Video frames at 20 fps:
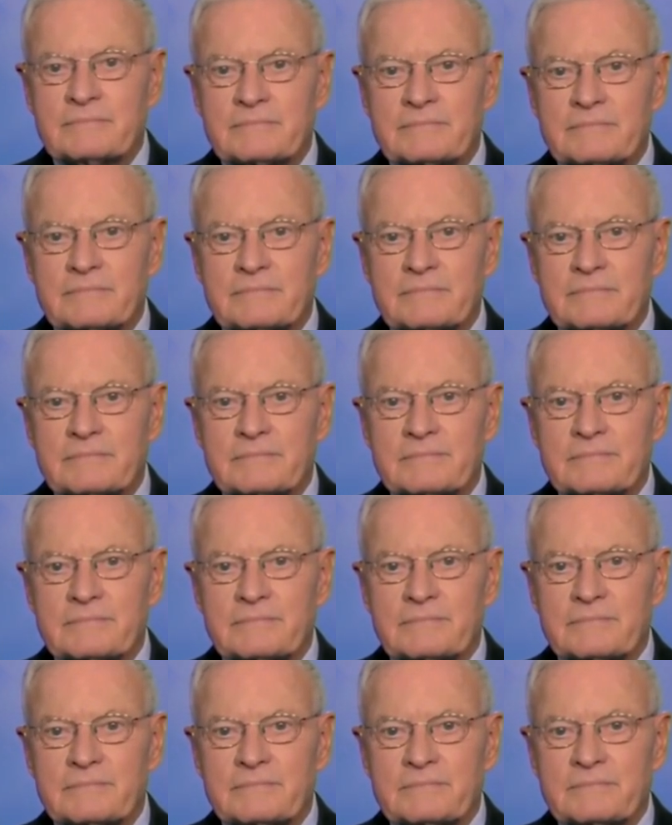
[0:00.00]

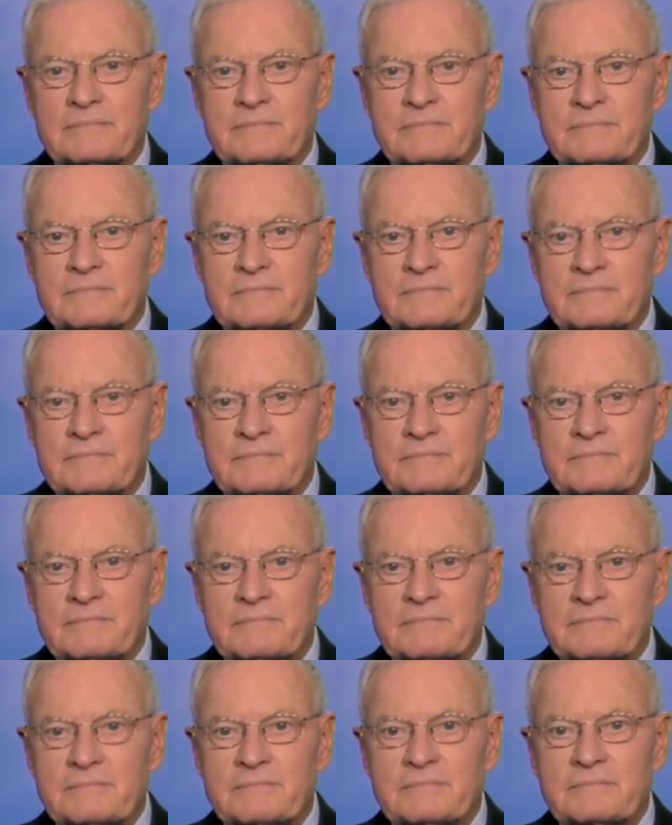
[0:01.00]

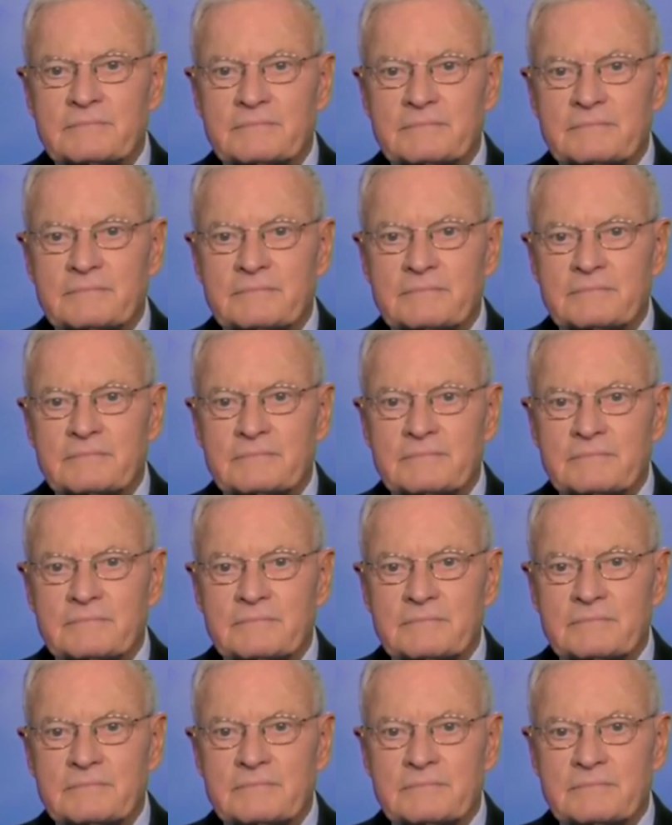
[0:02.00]

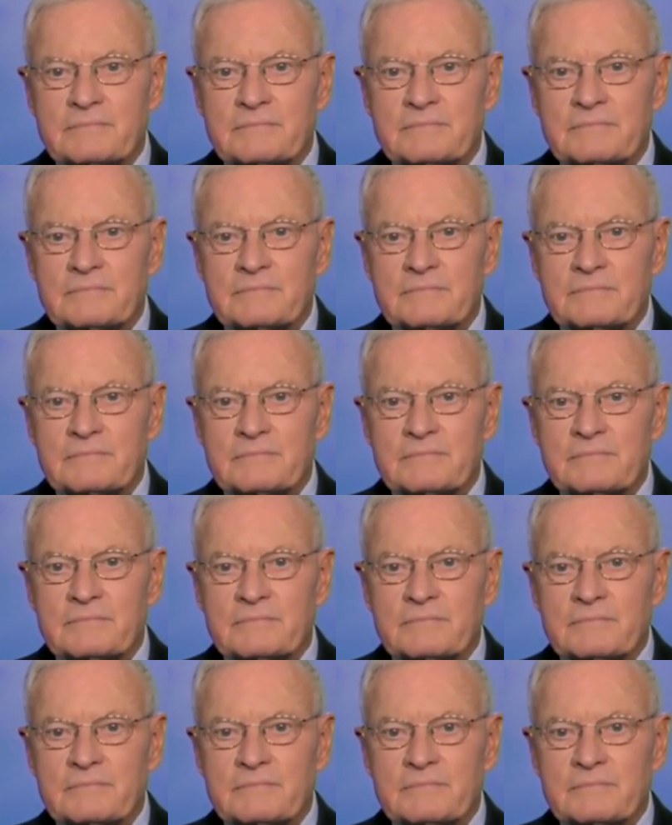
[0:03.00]
(not speaking)